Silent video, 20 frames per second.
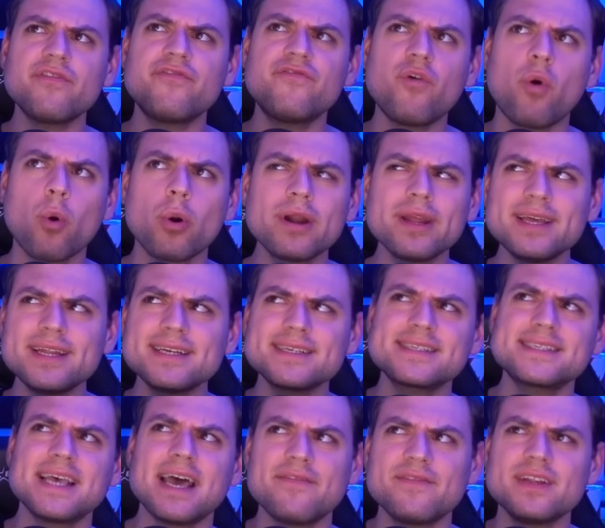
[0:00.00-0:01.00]
$40 to
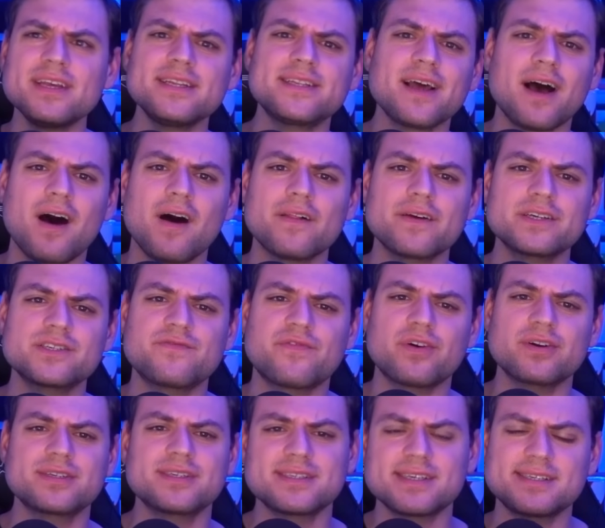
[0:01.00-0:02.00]
$70
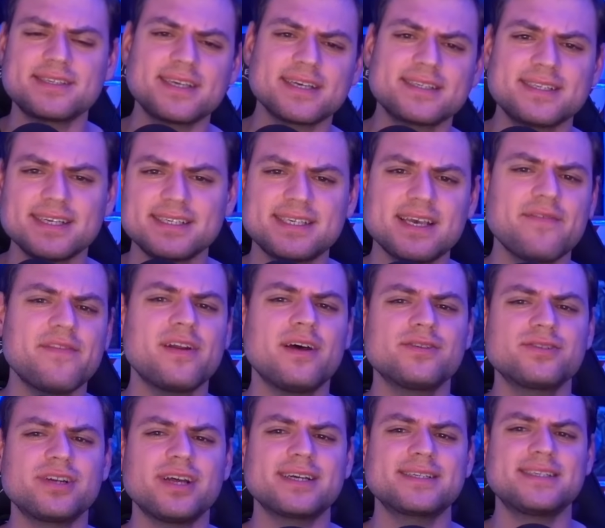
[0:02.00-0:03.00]
versus a
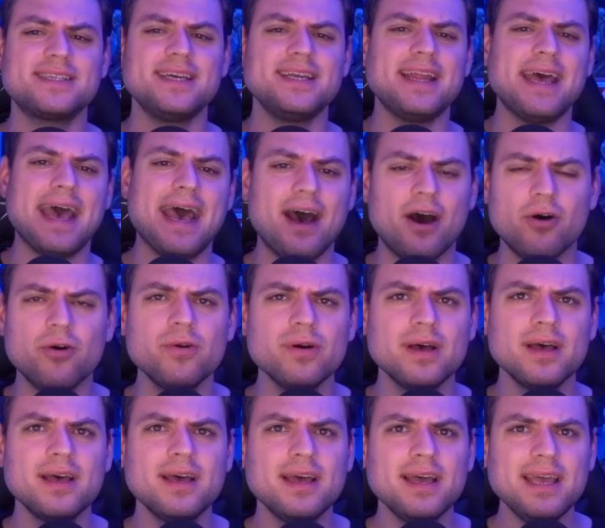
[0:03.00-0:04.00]
6700 XT now,
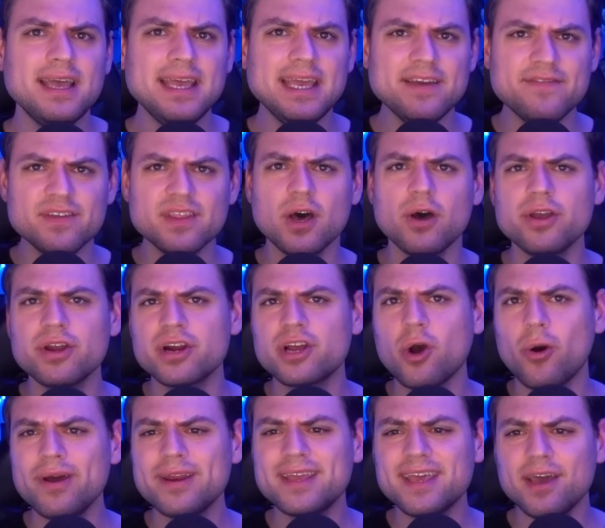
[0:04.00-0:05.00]
even though you're
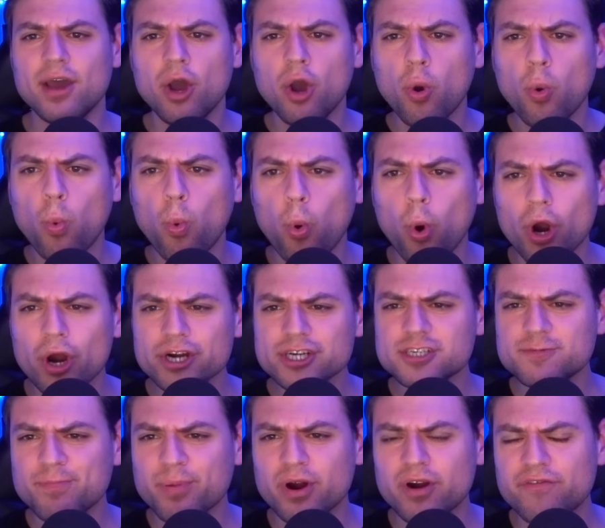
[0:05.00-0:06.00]
going to get worse
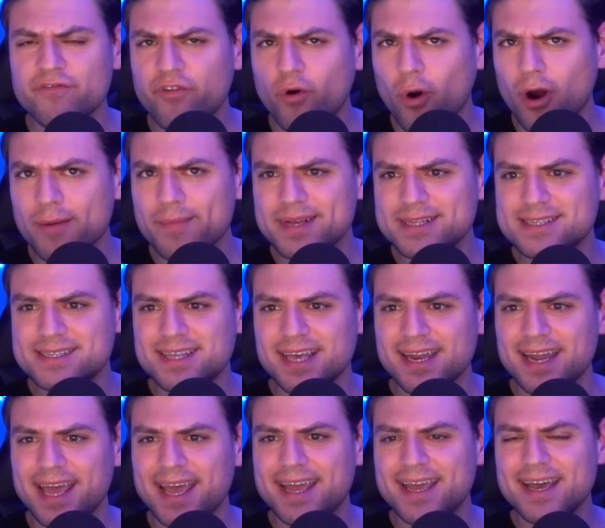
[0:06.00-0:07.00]
performance than
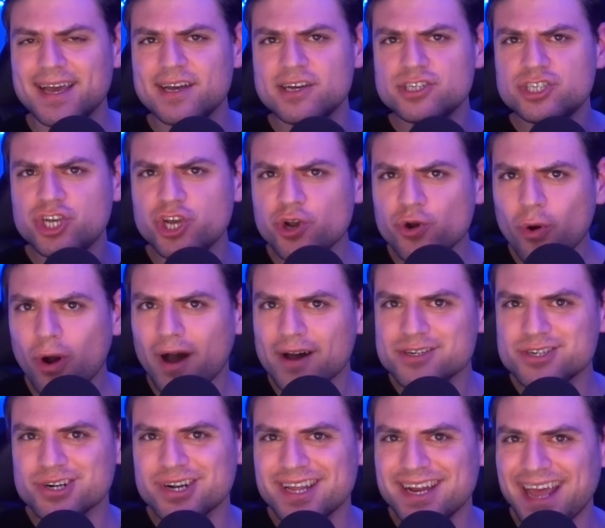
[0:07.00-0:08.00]
a
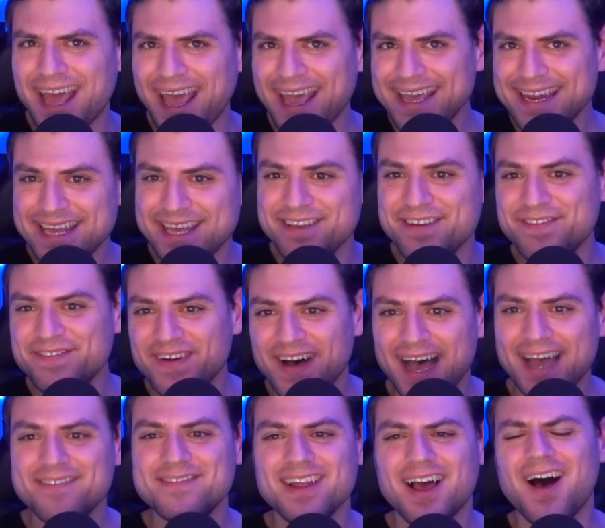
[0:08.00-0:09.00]
$285
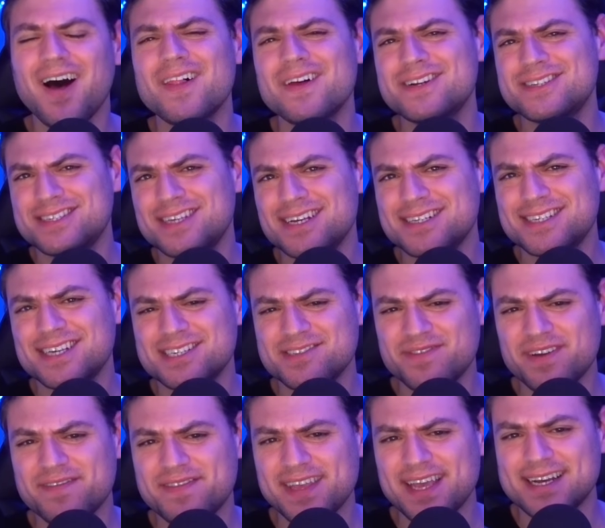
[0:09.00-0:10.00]

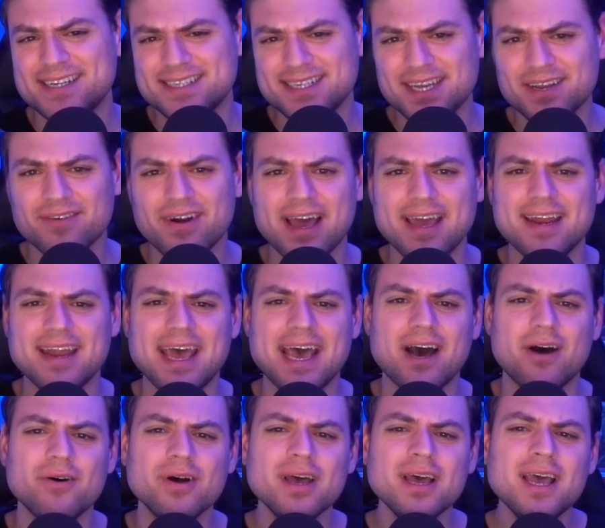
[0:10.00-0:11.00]
6650 XT right
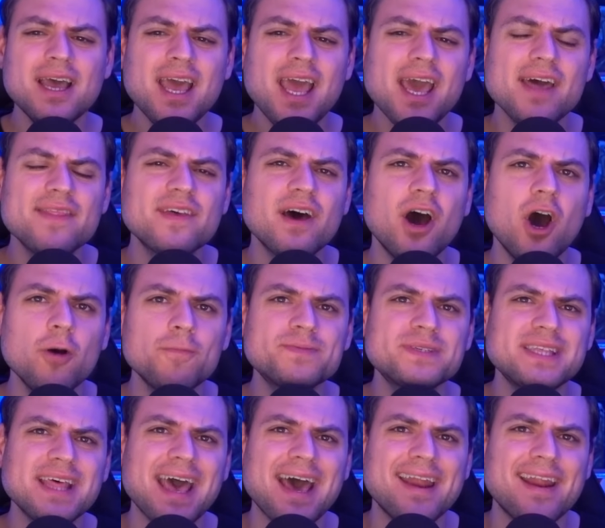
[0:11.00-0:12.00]
now, in the hopes
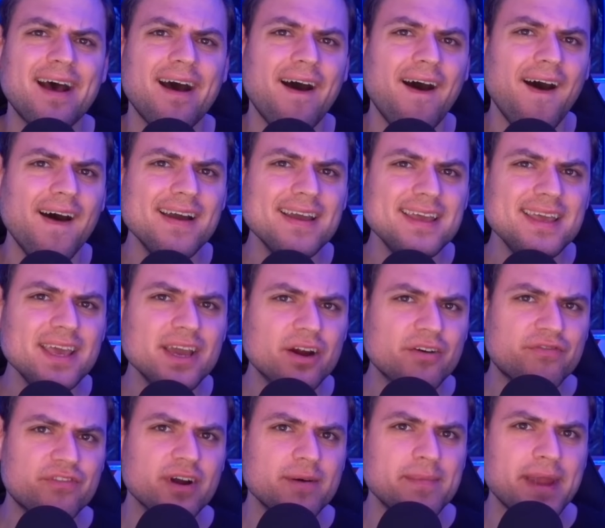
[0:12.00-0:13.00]
that a year
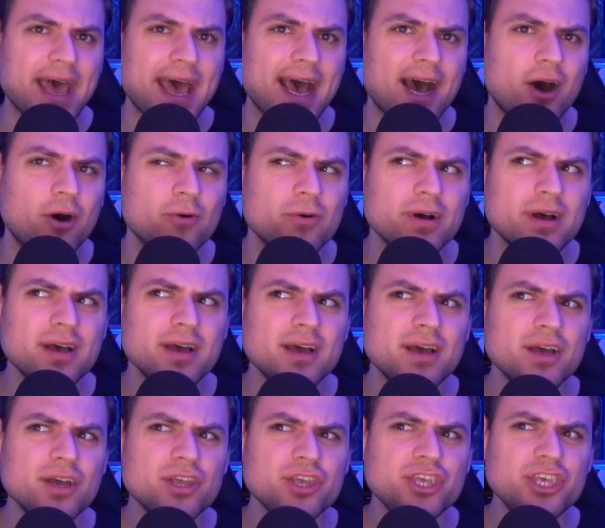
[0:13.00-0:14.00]
from now,
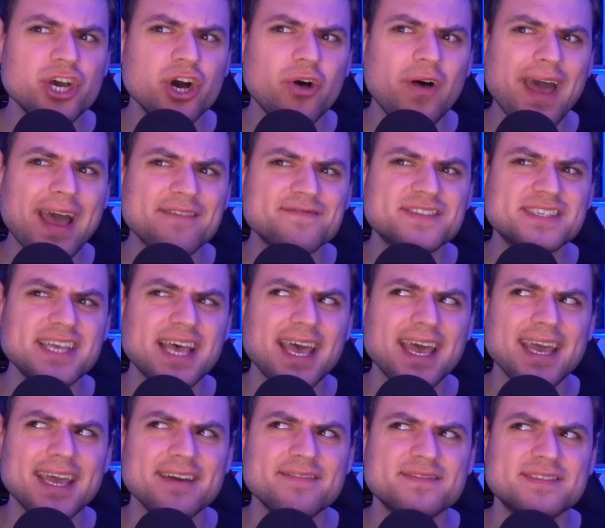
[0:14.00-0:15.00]
you'll have
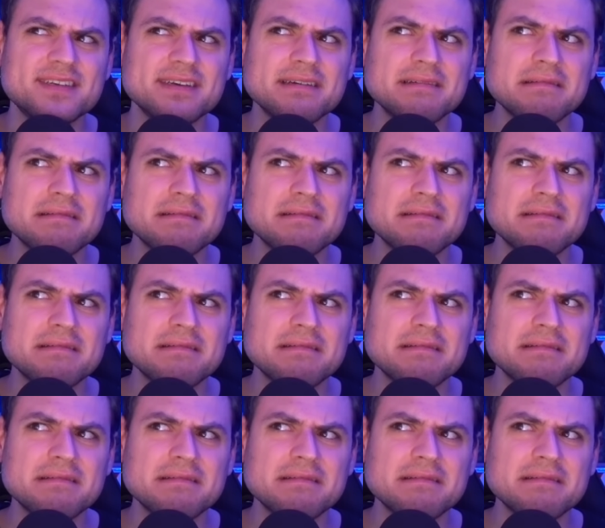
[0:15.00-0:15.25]
saved